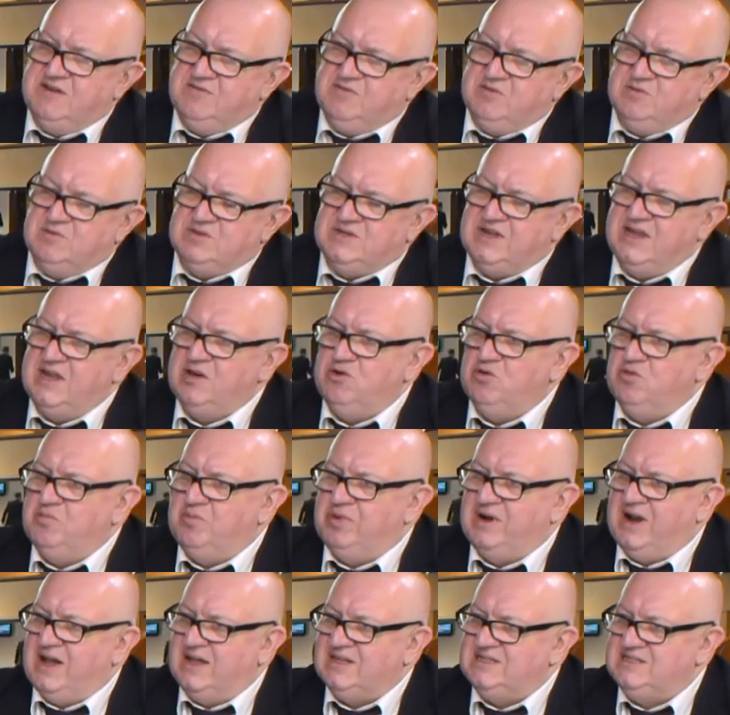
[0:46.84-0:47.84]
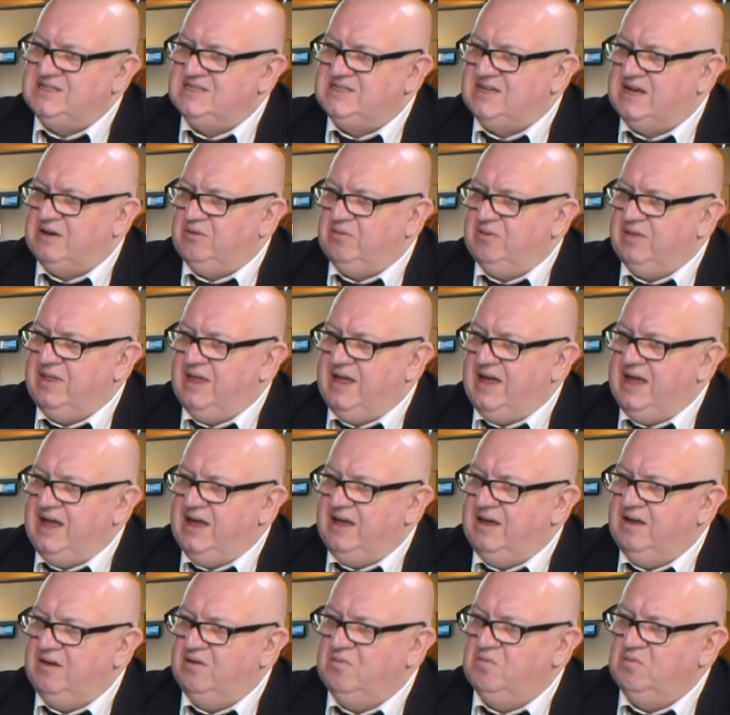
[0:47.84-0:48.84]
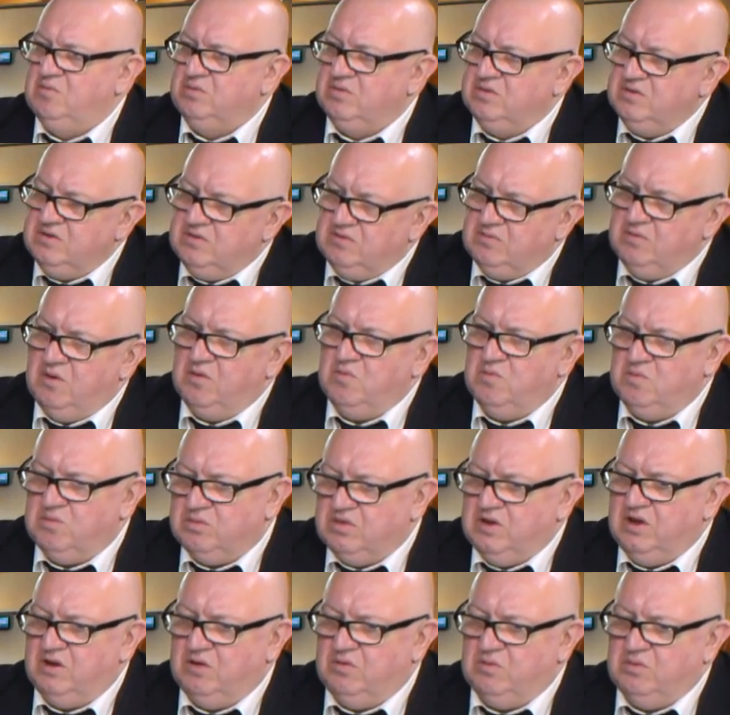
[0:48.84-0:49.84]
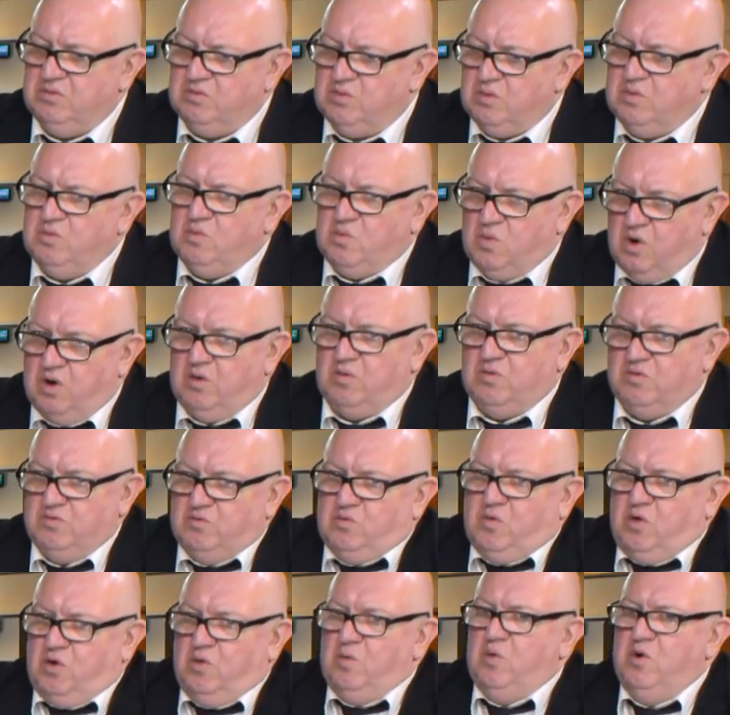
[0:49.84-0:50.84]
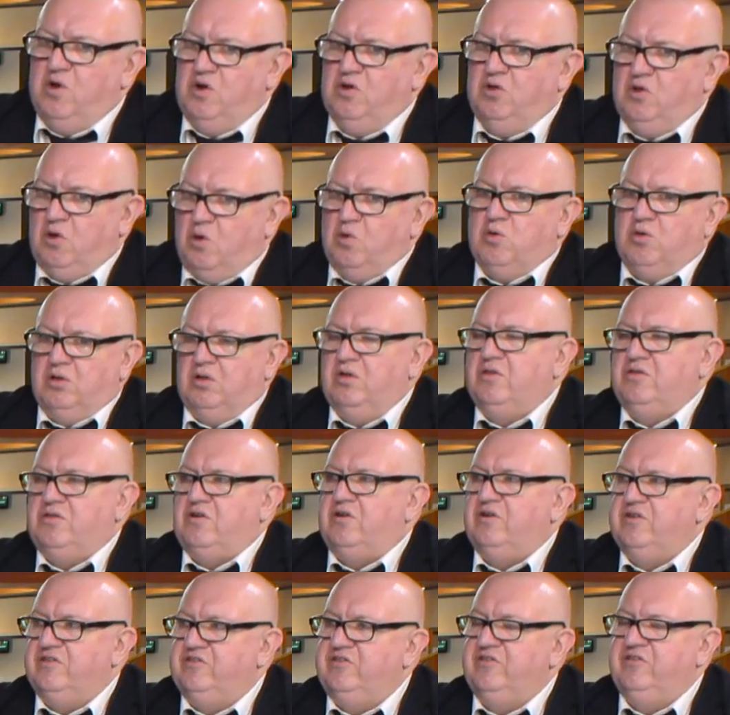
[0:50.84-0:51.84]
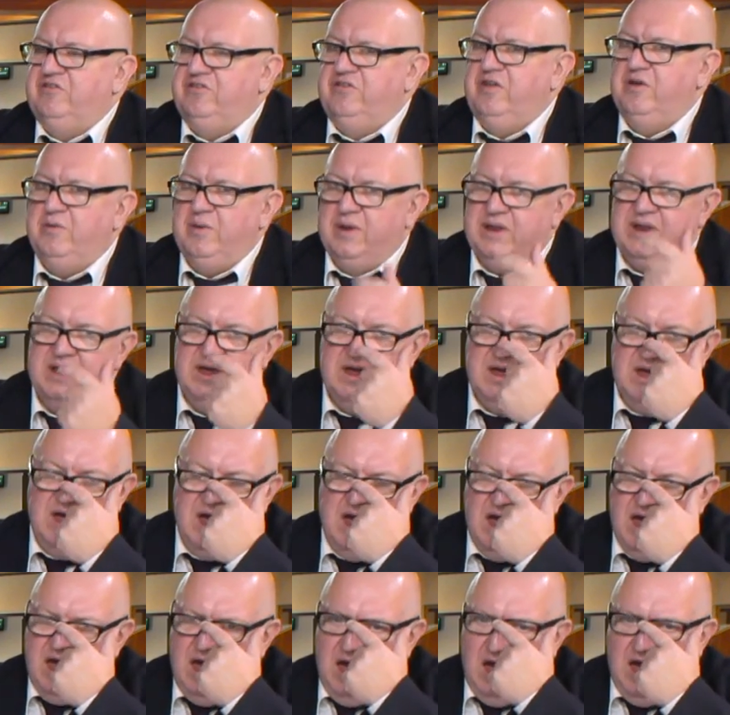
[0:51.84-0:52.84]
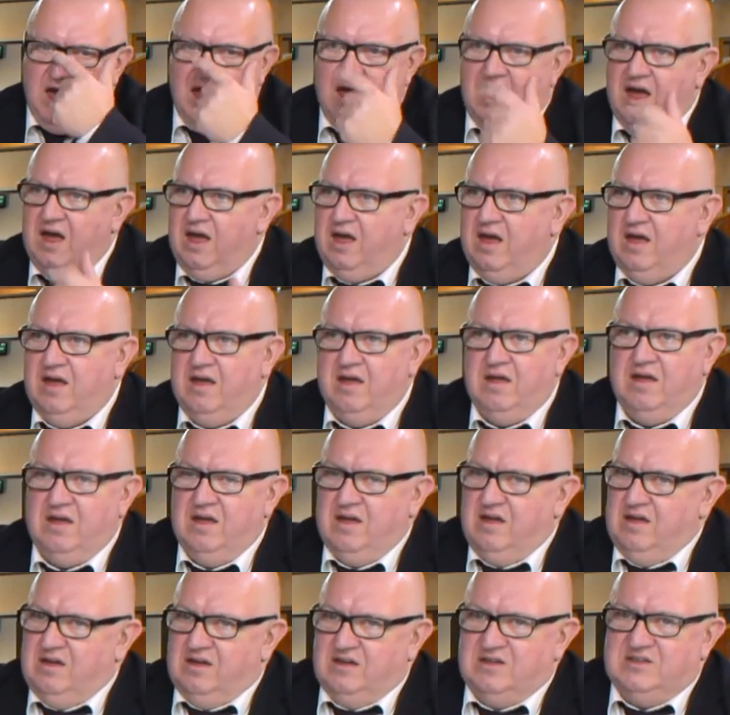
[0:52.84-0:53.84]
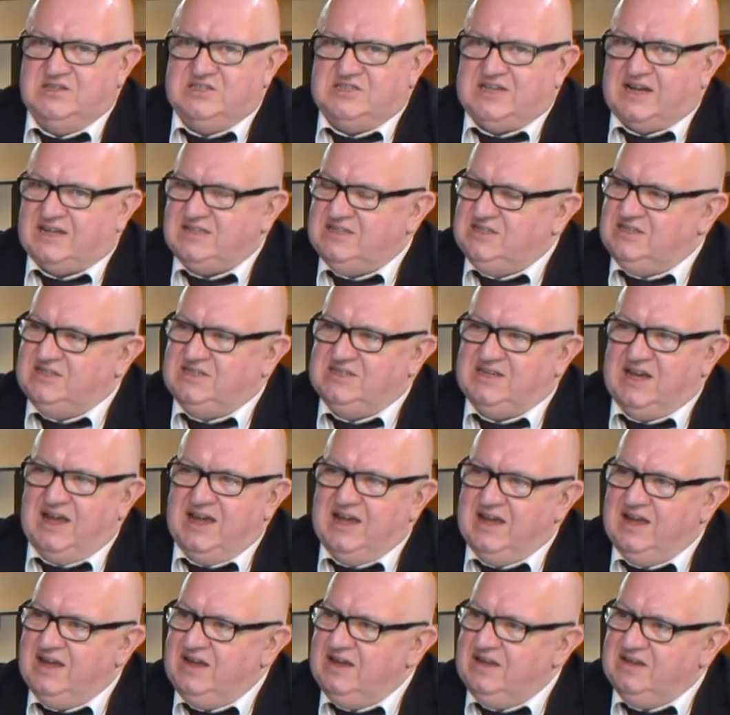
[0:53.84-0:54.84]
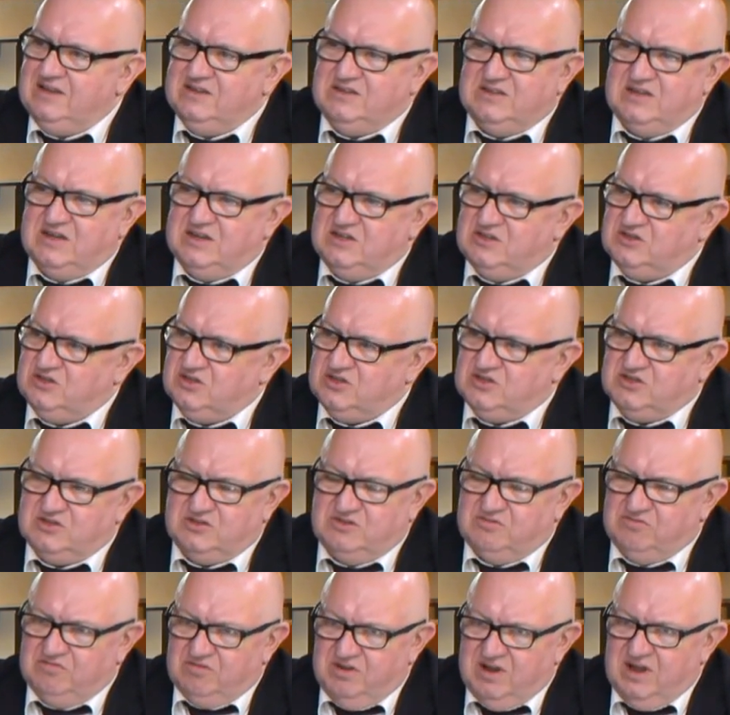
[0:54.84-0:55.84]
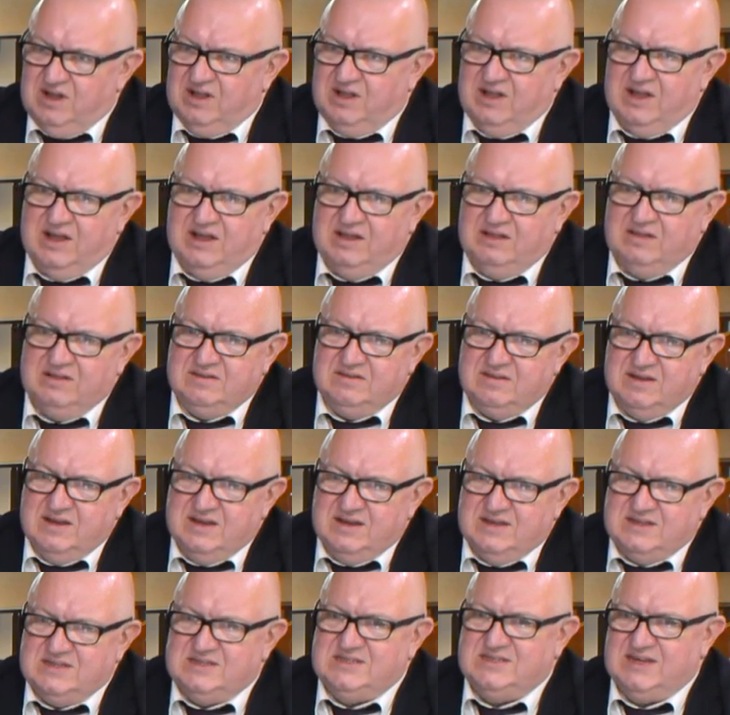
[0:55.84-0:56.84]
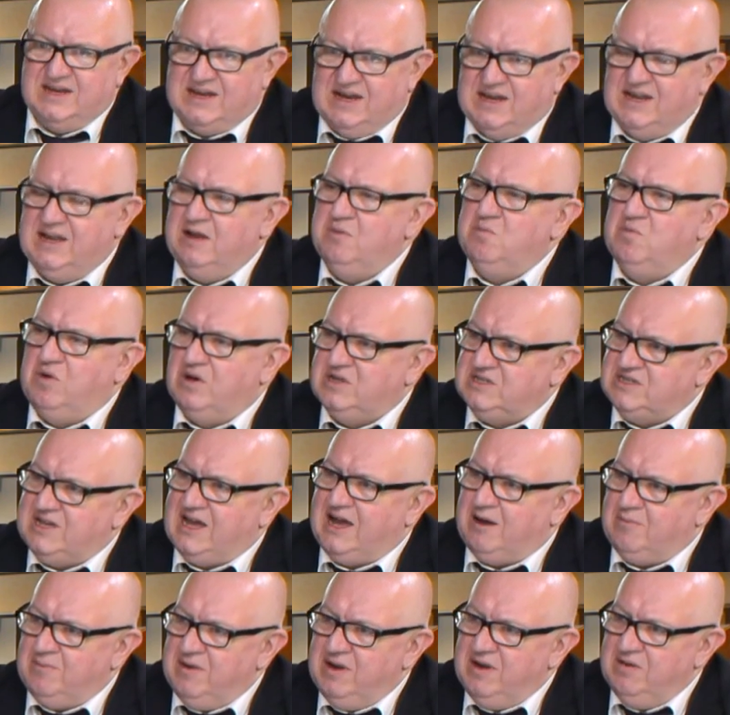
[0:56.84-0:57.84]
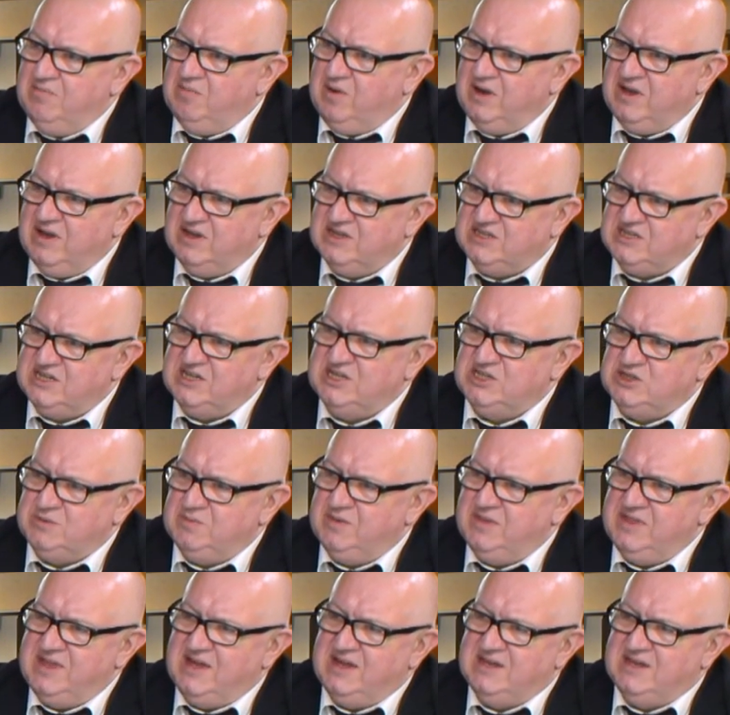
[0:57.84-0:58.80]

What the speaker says: if there was any good practice out there, and you know, what were local authorities doing. And sad to say, it's just really sickening what's happening when you see some of the